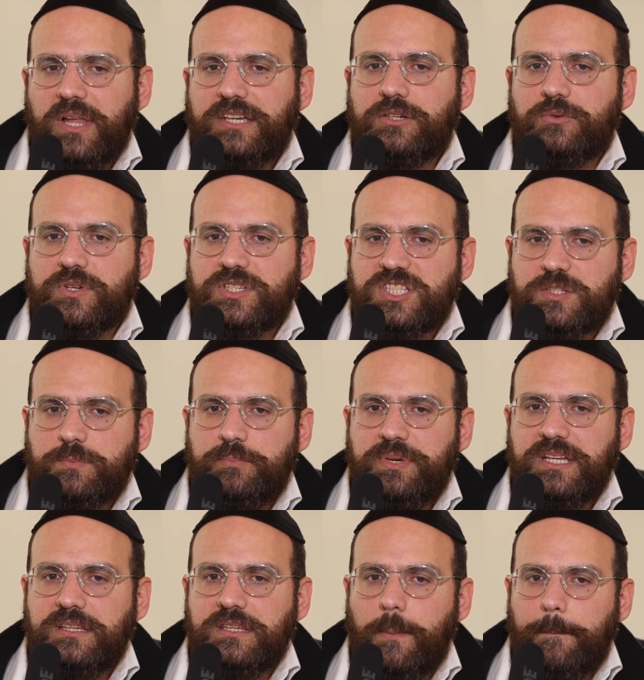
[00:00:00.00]
like you're a
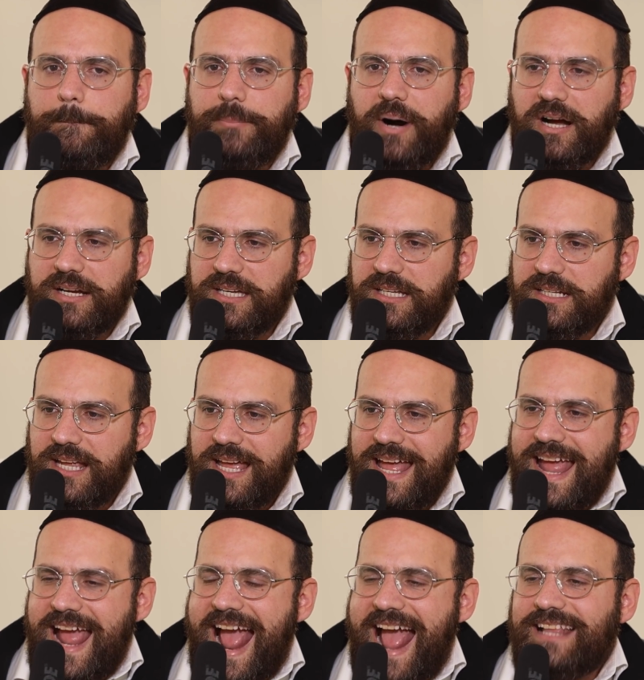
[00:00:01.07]
spit in the bucket
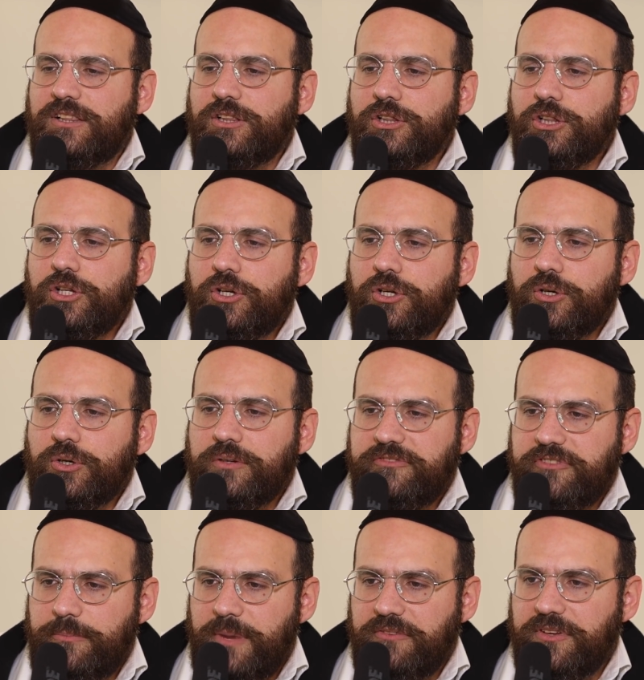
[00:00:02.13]
and learn
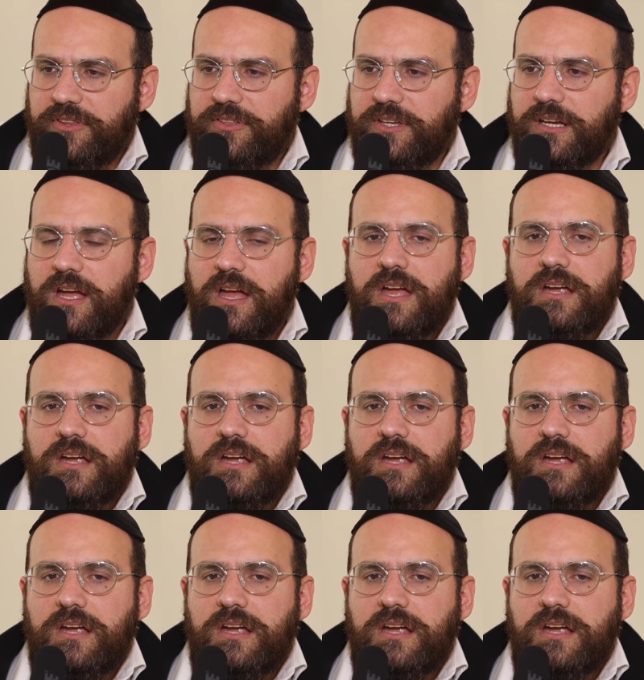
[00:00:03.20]
from everything.